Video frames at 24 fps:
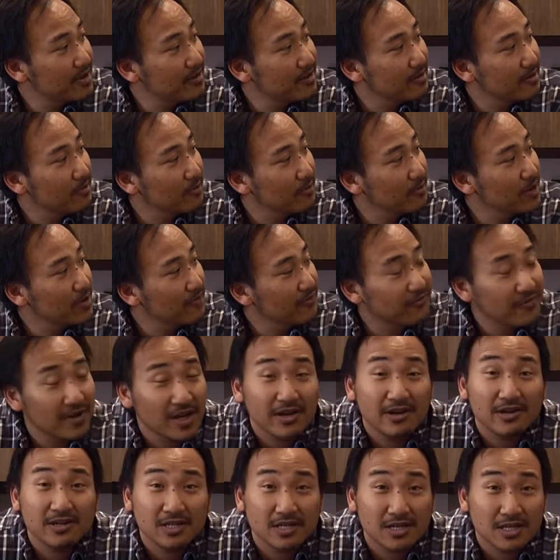with
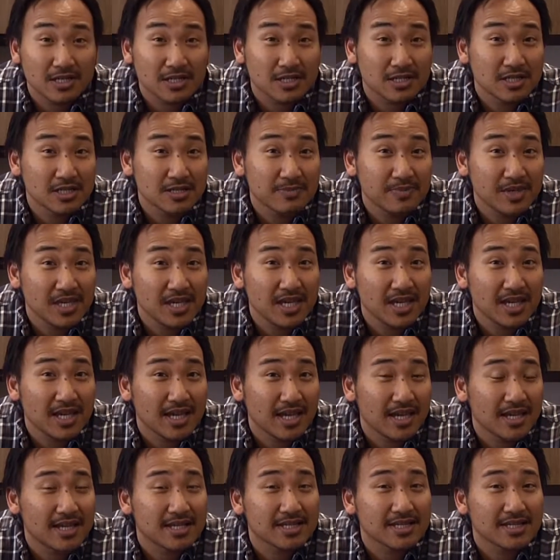Frederick Douglass
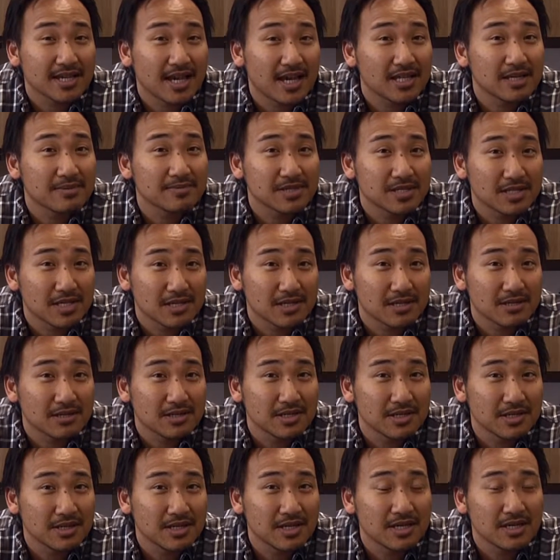being an asylum
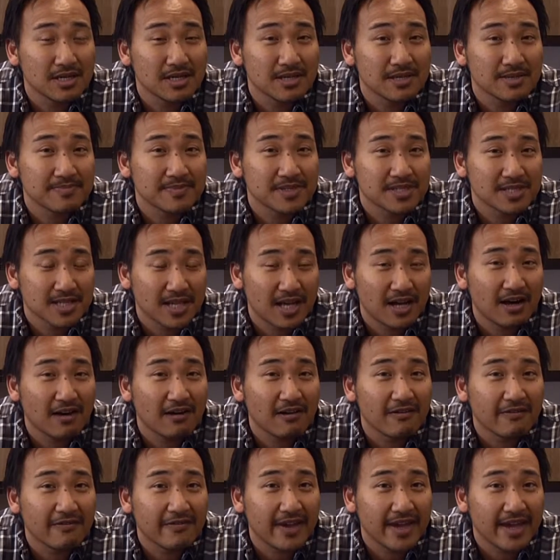seeker
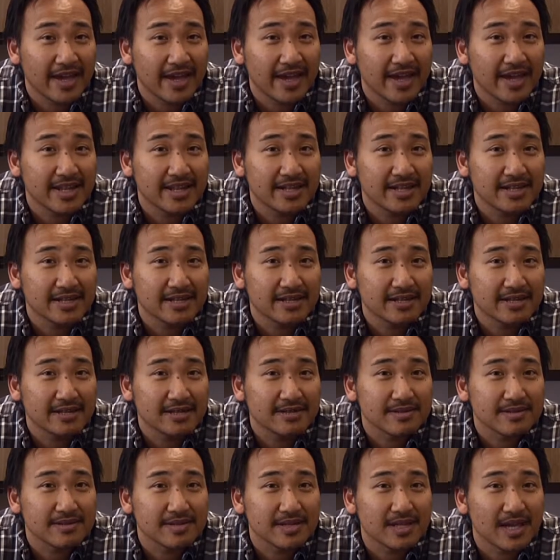himself,
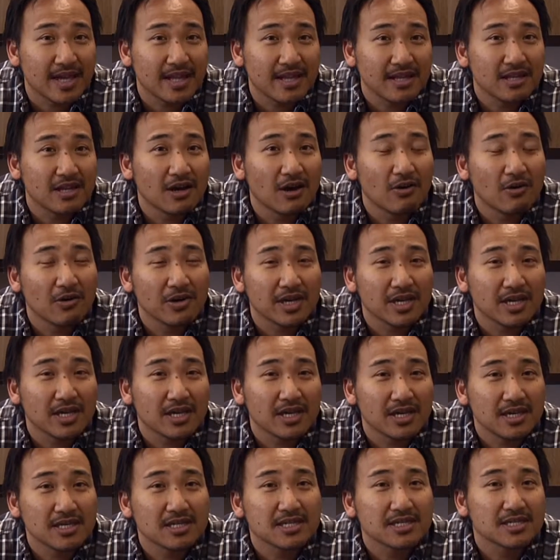and knowing
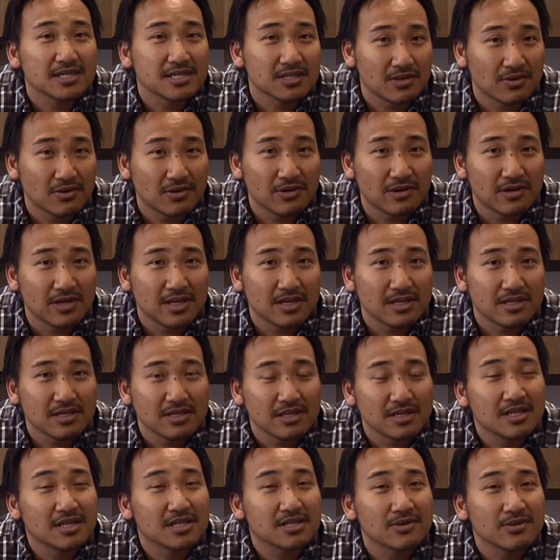his story
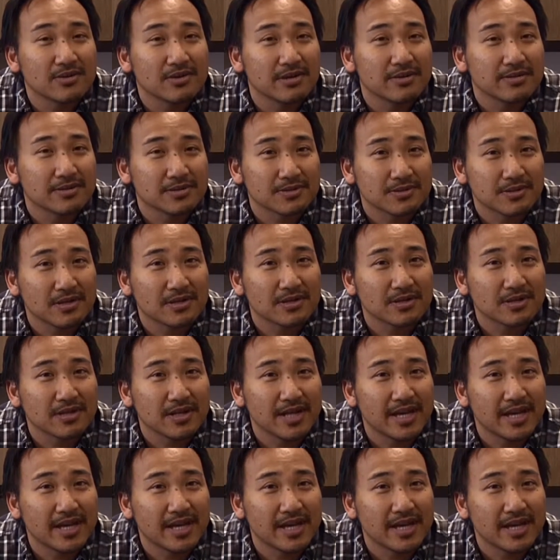of struggle